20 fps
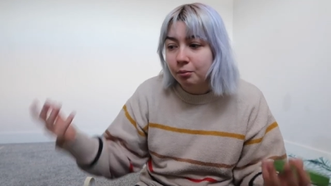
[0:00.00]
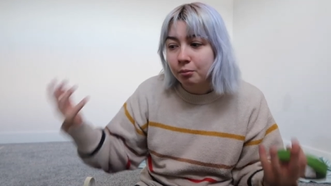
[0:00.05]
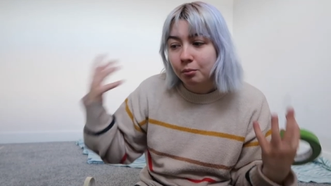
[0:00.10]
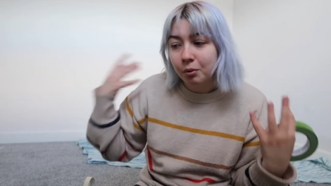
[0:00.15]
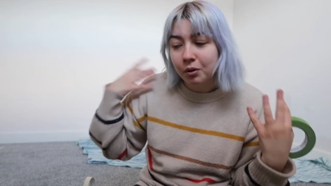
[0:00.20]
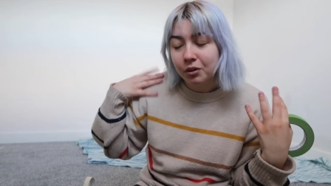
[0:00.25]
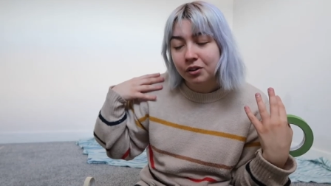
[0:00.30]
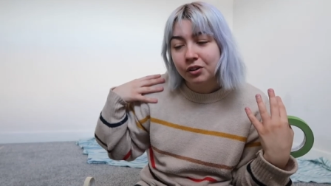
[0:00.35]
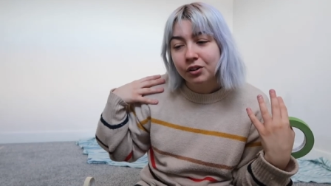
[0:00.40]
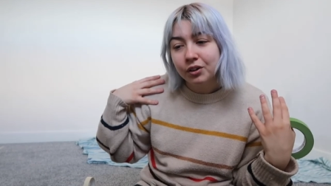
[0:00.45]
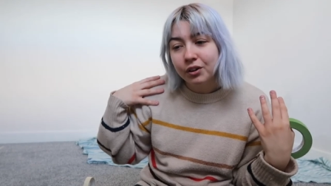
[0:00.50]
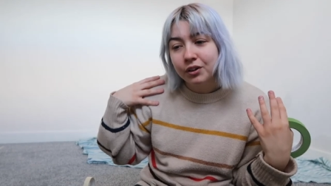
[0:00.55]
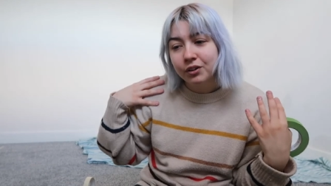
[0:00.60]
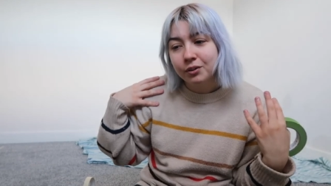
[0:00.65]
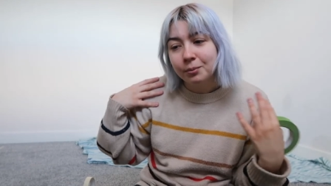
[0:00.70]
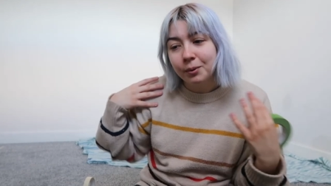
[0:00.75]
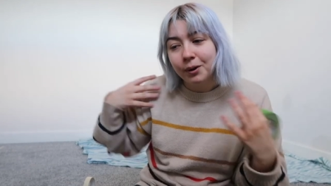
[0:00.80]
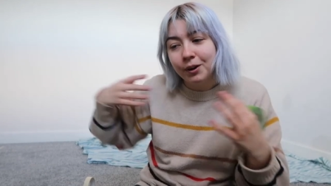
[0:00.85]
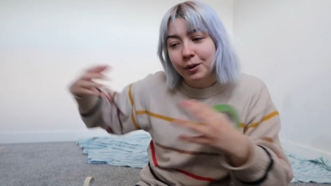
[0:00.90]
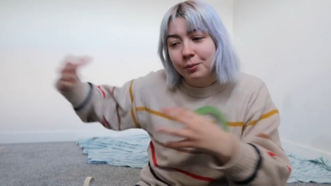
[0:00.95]
one
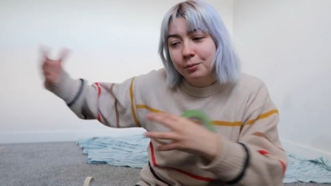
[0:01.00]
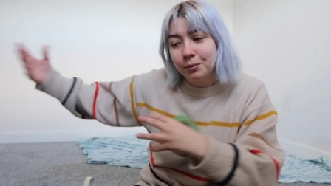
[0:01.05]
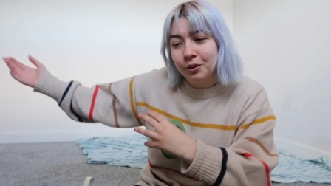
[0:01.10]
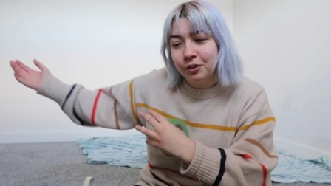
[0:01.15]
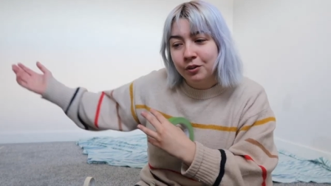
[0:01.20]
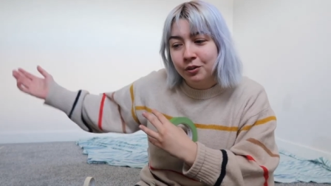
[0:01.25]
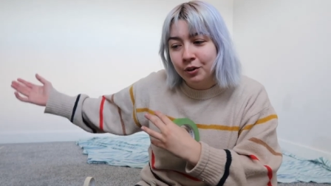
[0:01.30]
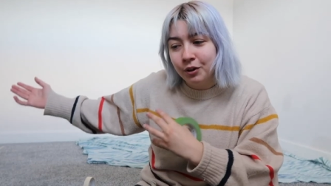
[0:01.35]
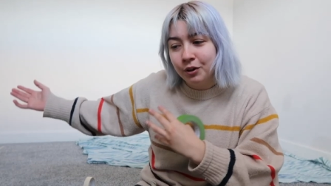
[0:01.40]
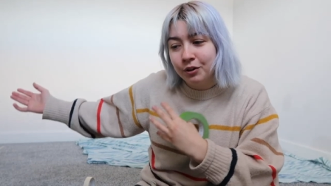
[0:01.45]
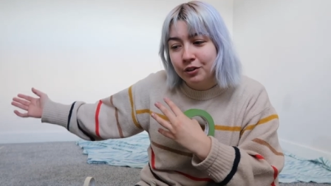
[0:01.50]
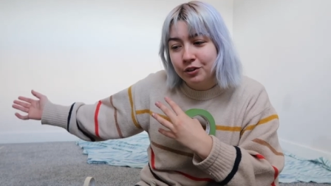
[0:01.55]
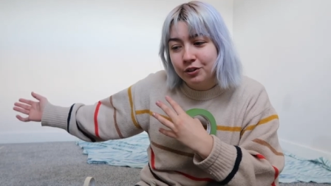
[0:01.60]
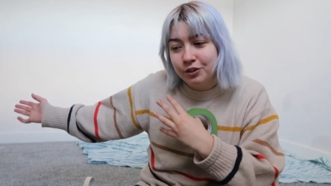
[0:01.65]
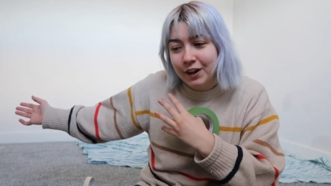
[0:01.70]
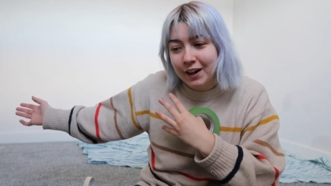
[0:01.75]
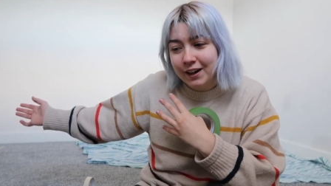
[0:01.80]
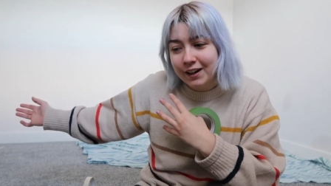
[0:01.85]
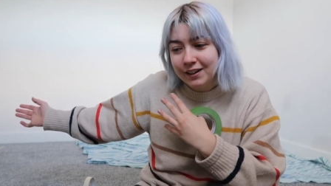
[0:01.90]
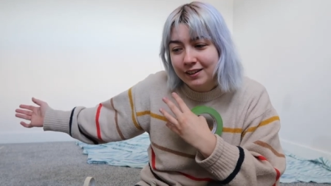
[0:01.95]
side's mine and one side's
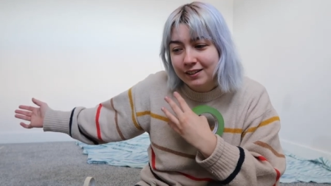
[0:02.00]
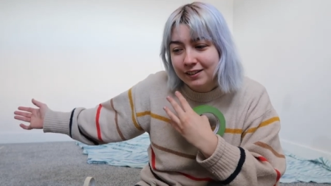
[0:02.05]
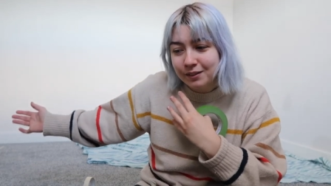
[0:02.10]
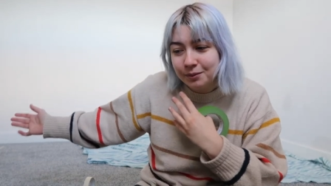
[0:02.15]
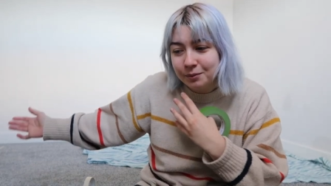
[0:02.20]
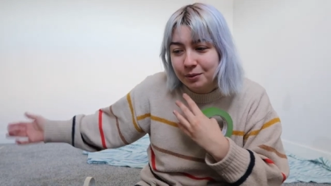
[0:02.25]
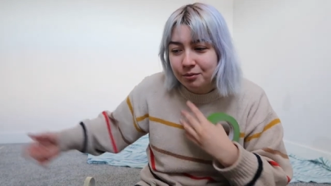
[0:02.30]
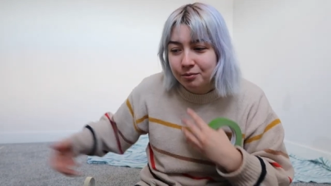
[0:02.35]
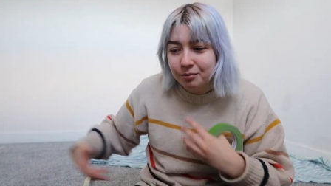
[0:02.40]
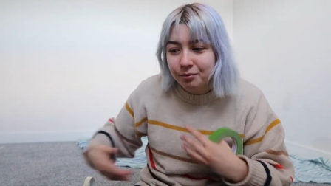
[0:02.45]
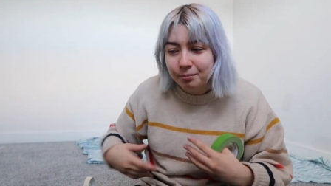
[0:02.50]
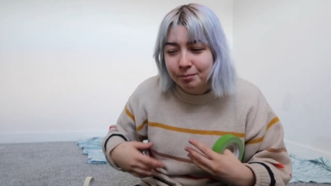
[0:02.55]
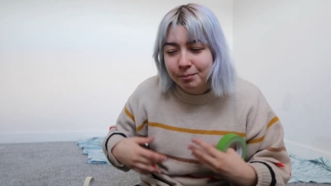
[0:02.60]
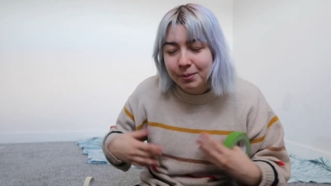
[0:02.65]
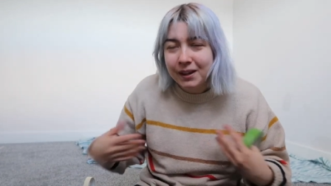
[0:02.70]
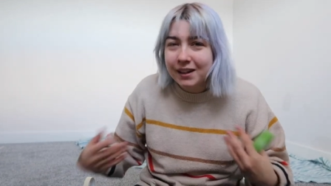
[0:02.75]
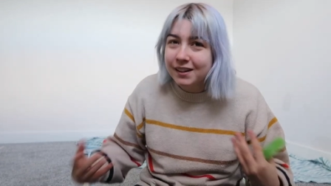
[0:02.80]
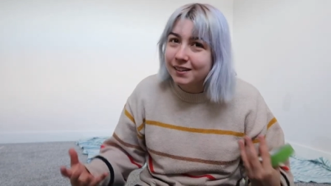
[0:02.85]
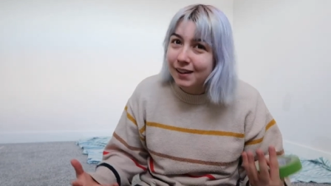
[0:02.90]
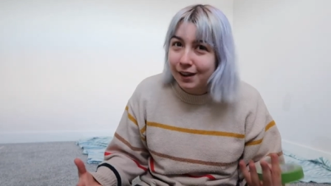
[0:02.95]
Jay's so we've
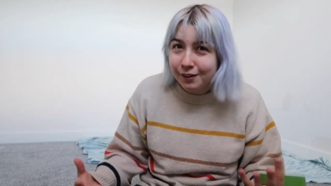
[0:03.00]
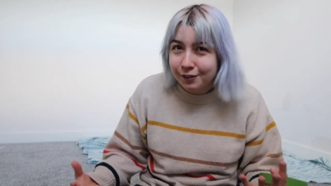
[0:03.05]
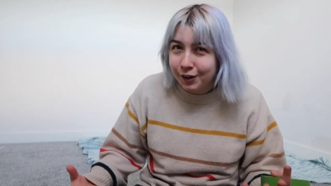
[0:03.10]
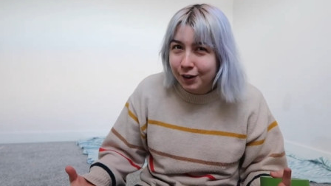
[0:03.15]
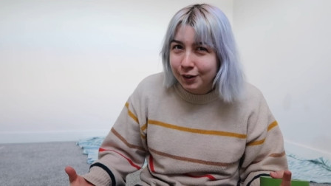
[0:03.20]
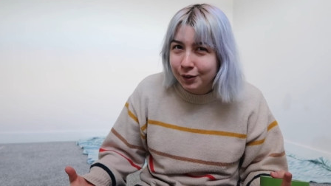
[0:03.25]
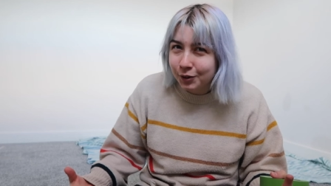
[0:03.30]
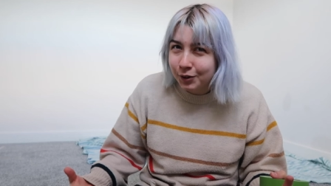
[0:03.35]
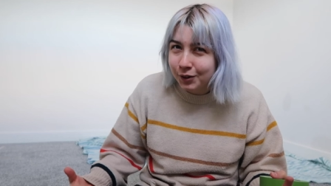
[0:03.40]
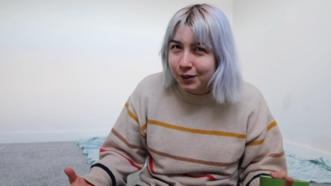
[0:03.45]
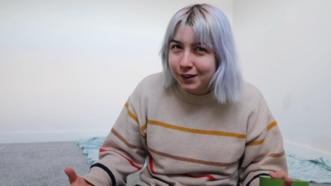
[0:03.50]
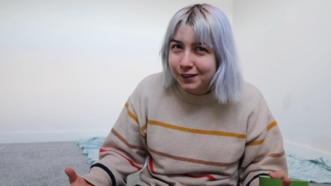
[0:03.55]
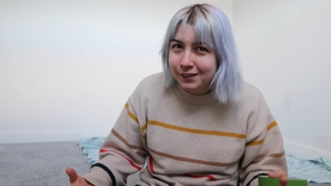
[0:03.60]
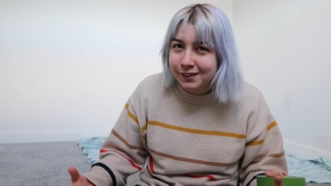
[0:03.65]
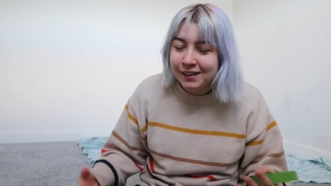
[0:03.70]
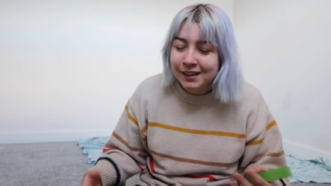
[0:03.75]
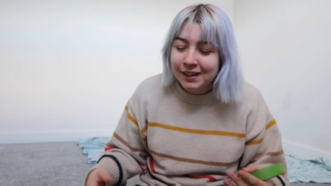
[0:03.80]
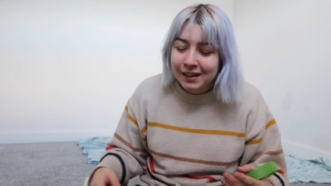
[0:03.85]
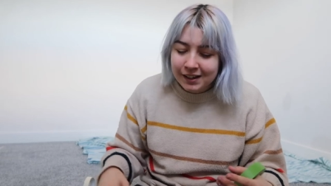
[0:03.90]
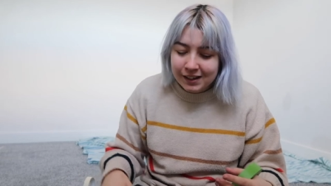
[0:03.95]
picked our own colours
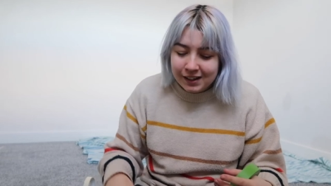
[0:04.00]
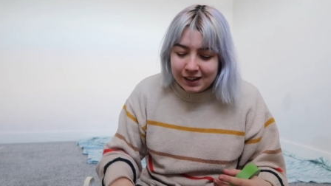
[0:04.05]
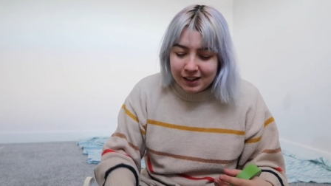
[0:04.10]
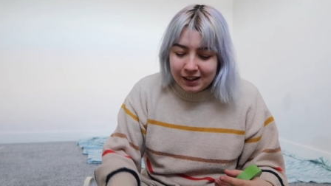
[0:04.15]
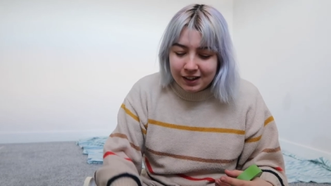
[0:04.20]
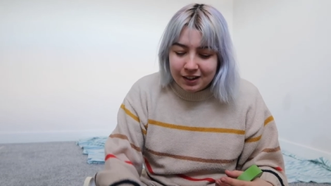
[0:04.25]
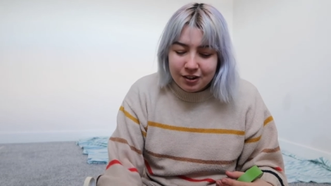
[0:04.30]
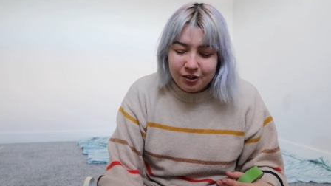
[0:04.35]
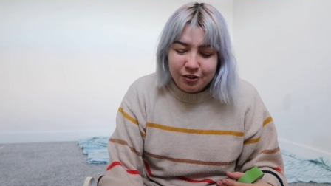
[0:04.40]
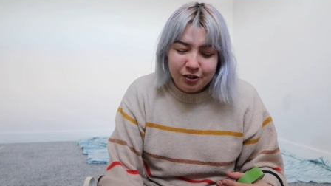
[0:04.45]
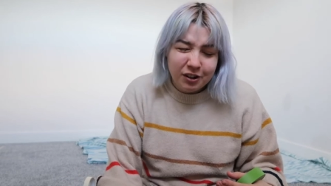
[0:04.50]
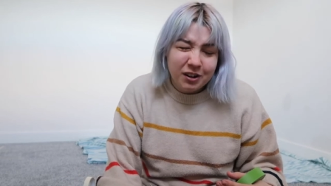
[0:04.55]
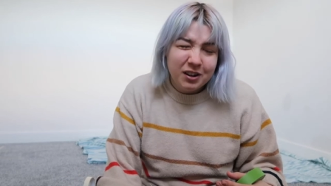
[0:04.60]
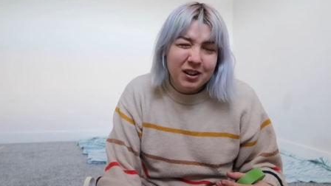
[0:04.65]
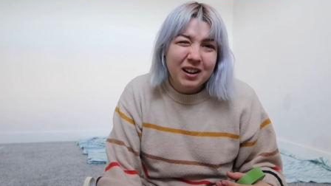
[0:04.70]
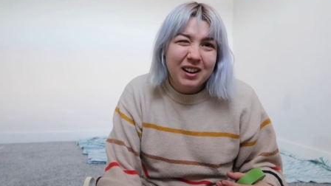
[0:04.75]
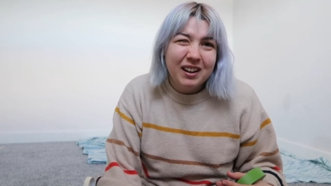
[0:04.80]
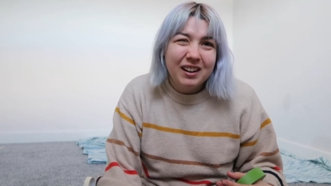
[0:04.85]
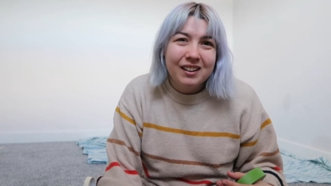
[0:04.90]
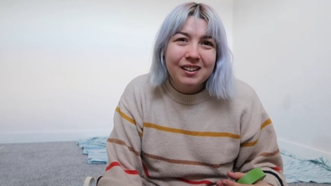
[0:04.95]
to try
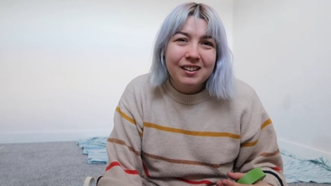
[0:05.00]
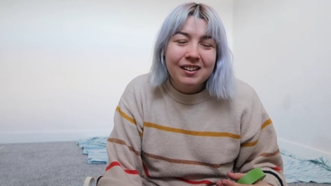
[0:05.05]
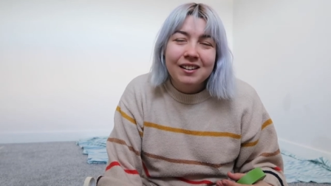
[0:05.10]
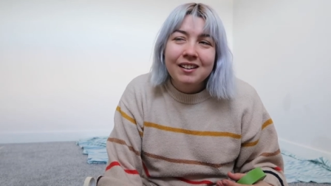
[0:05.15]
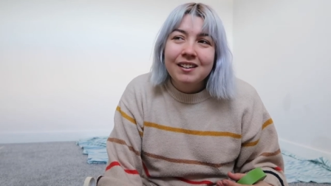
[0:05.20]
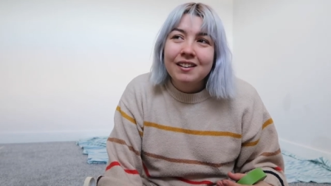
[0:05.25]
and